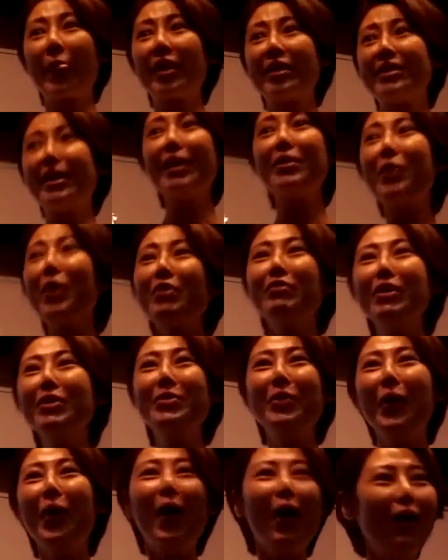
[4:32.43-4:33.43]
They don't even
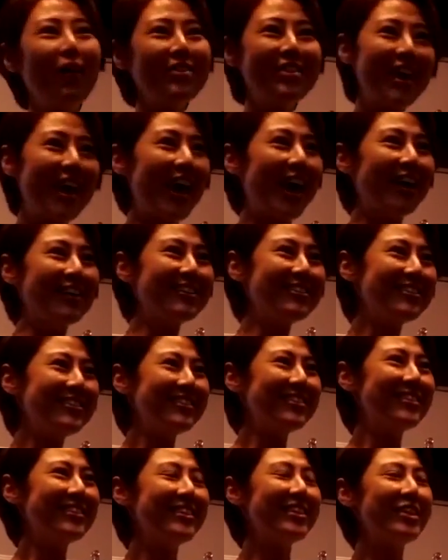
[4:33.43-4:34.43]
know all that,
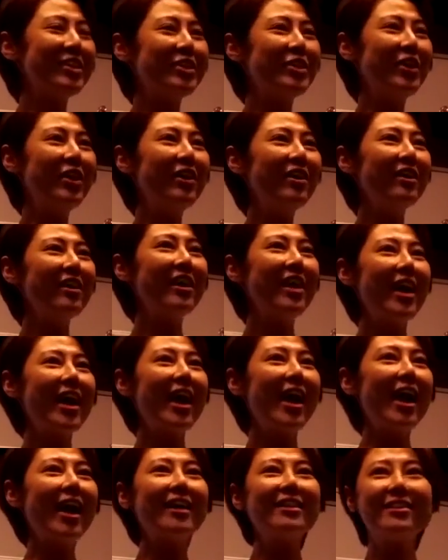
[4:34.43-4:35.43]

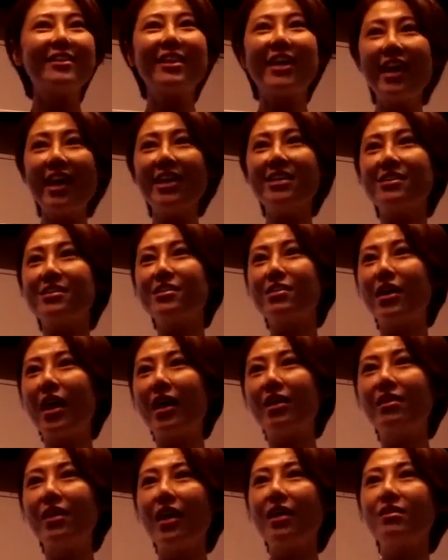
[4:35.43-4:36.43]
And kids
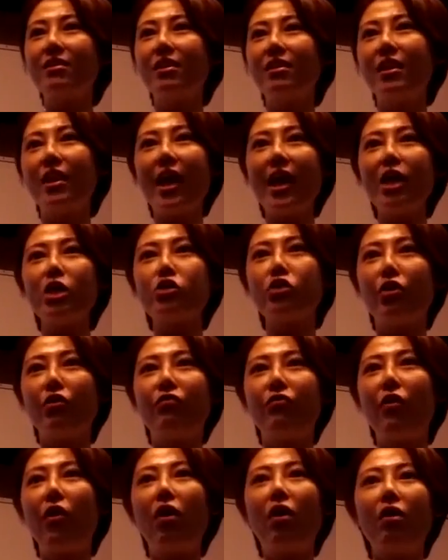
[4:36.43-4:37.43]
at the age of
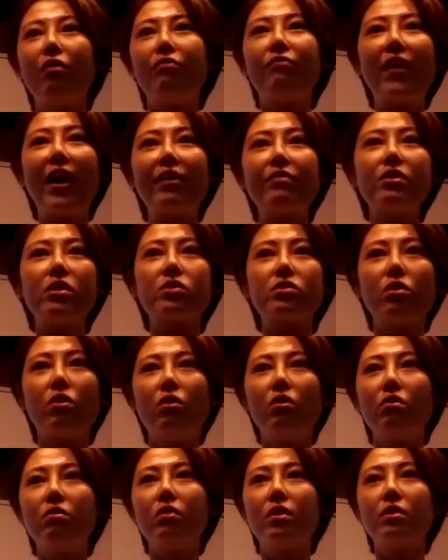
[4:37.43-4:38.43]
4 or 5 years
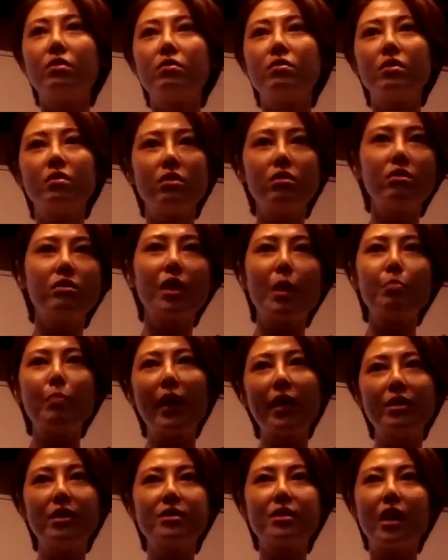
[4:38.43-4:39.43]
old, their
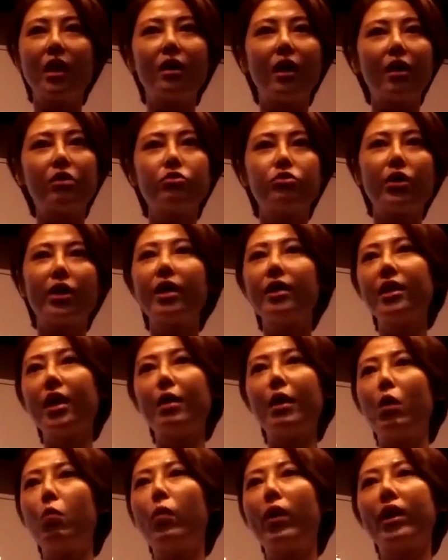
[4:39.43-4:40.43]
mothers are dragging them
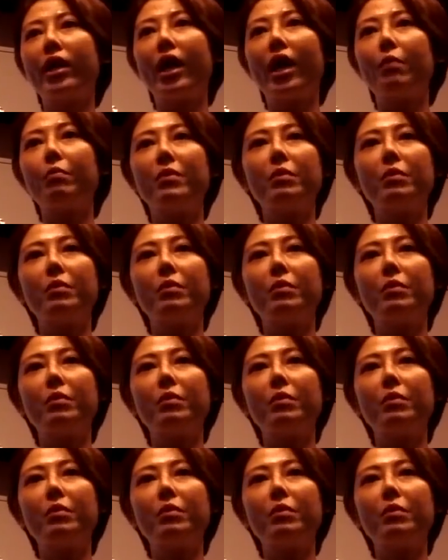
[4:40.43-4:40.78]
at 1 a.m.